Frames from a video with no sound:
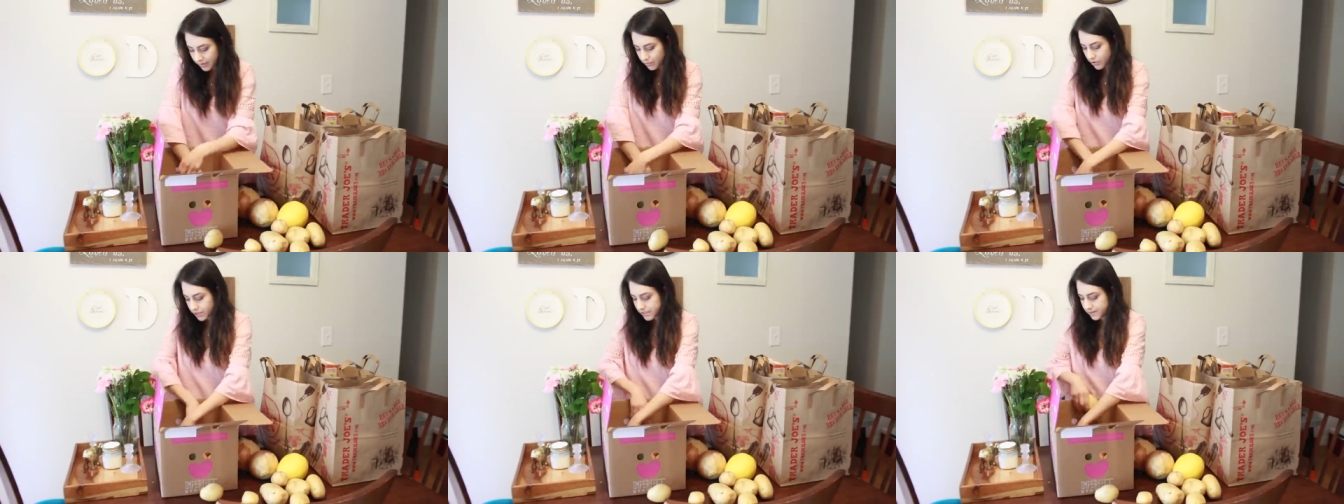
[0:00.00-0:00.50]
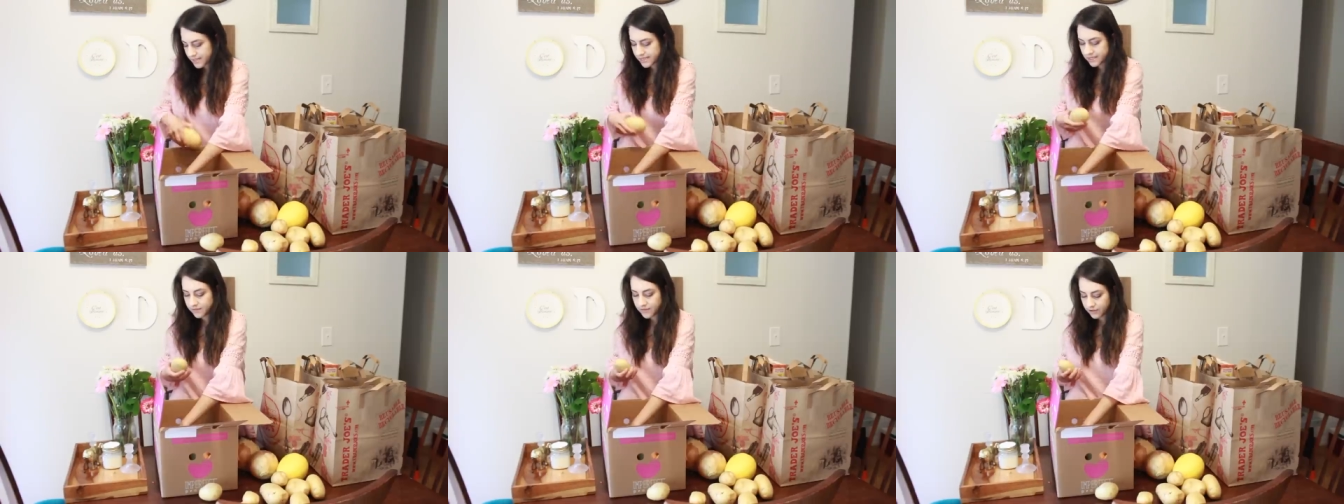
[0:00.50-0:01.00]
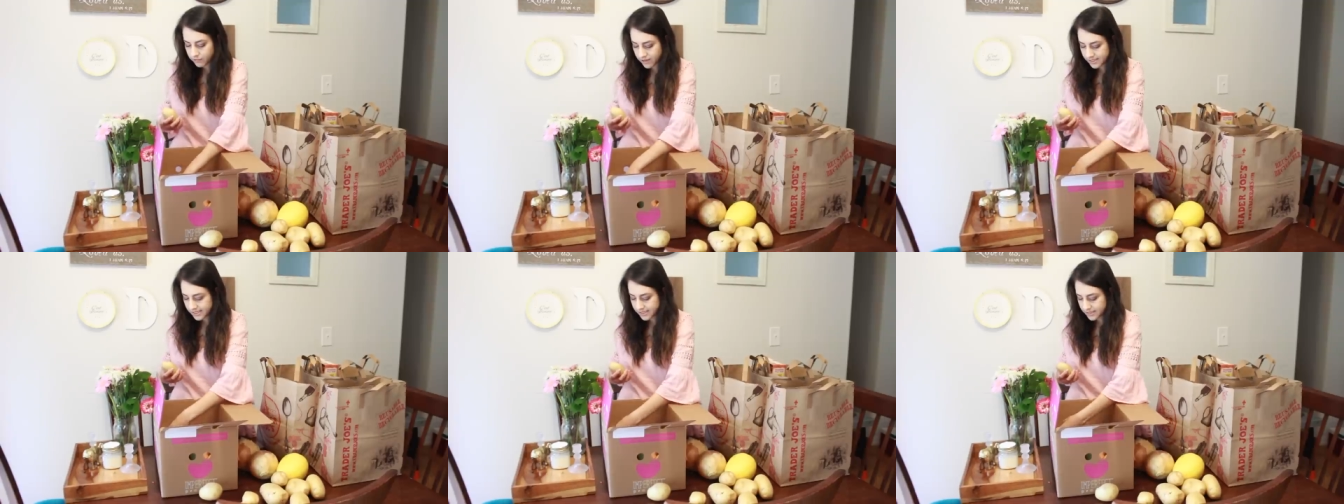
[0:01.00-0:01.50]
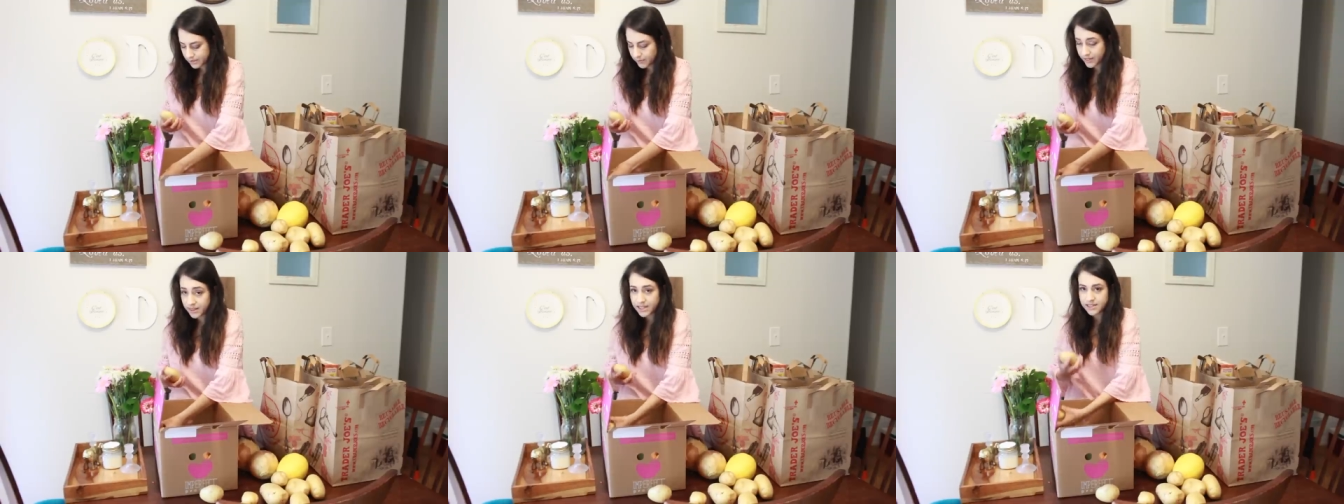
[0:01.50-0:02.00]
bit more expensive than russets,
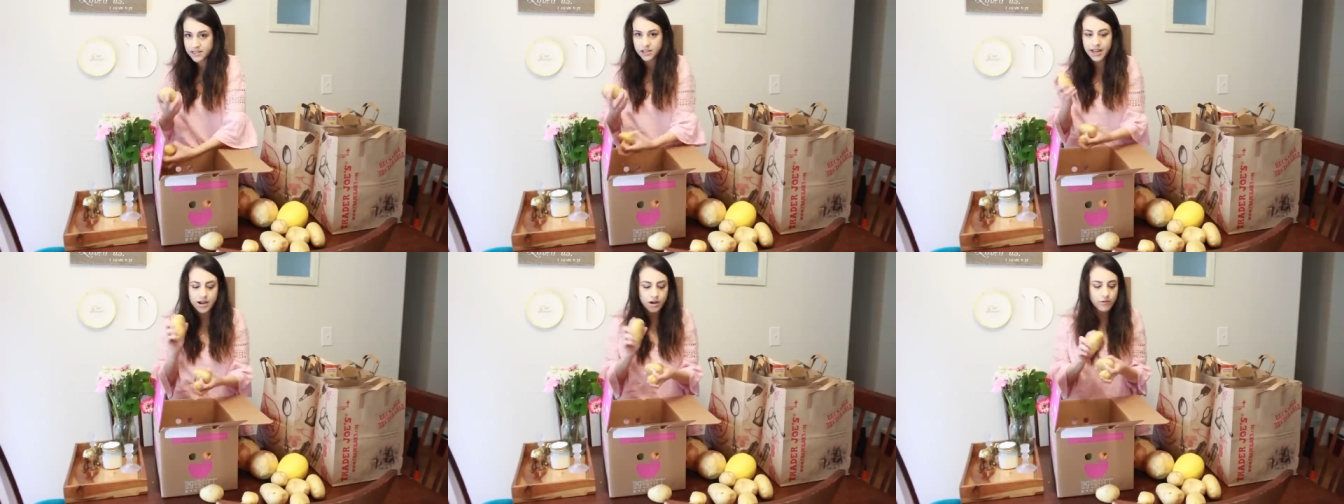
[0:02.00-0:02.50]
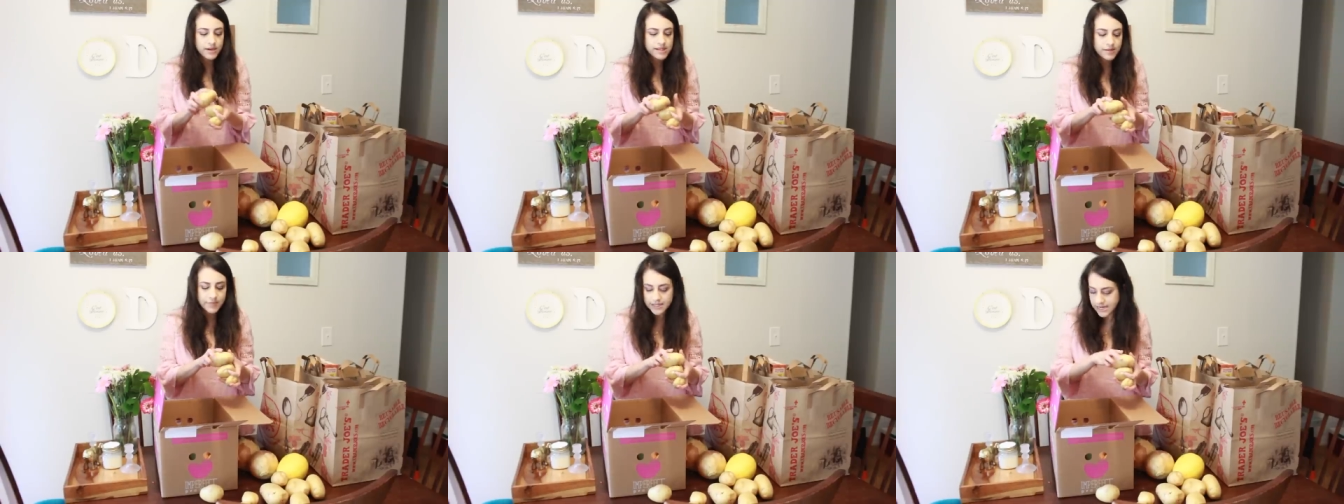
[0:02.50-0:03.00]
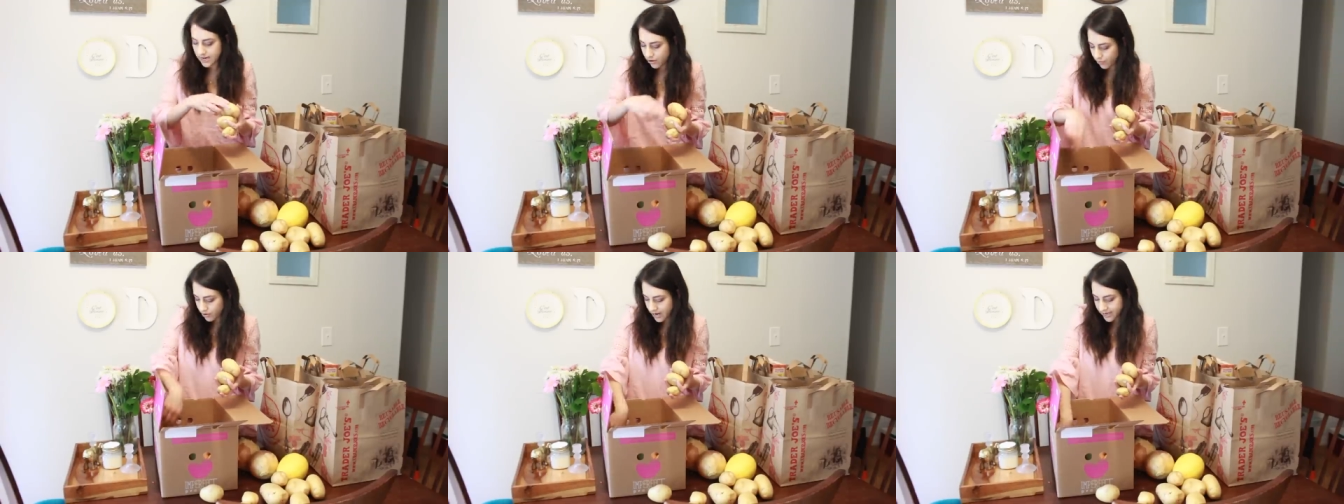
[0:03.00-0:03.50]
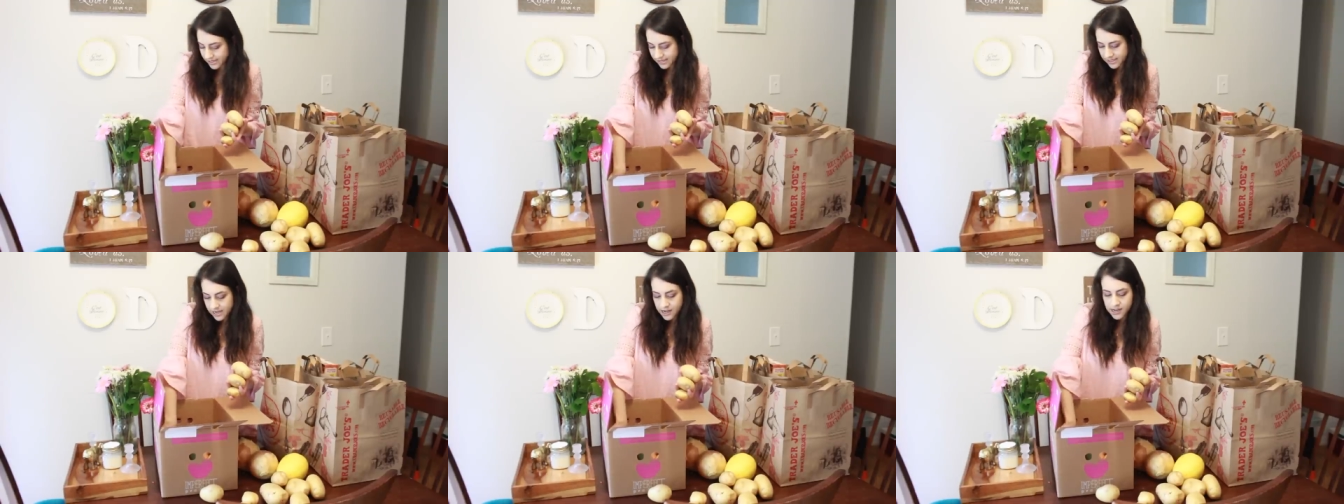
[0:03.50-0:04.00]
but these are like a russet potato
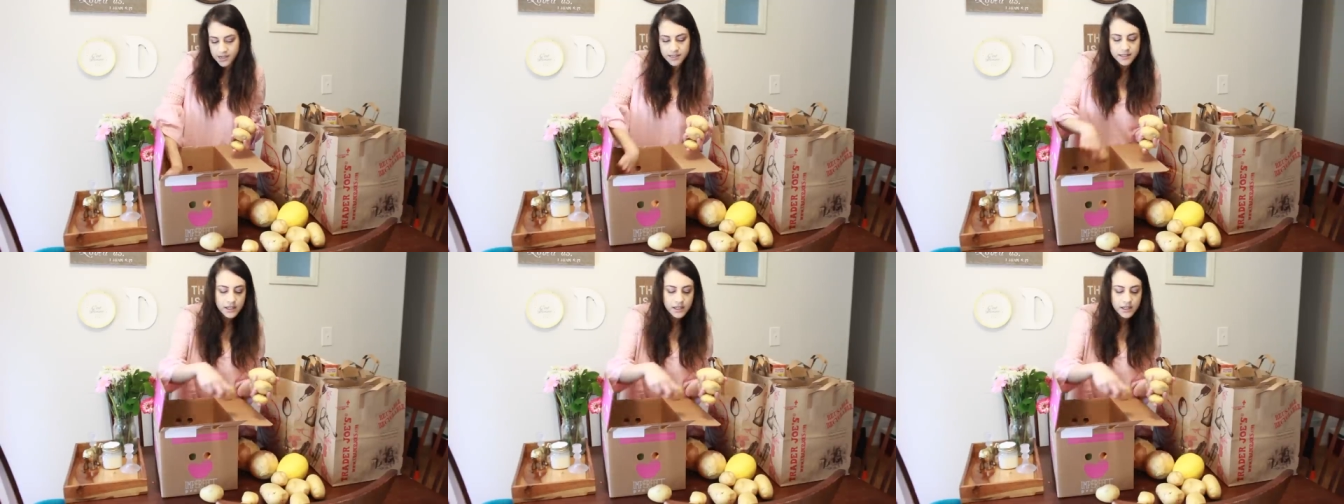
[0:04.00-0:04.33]
price.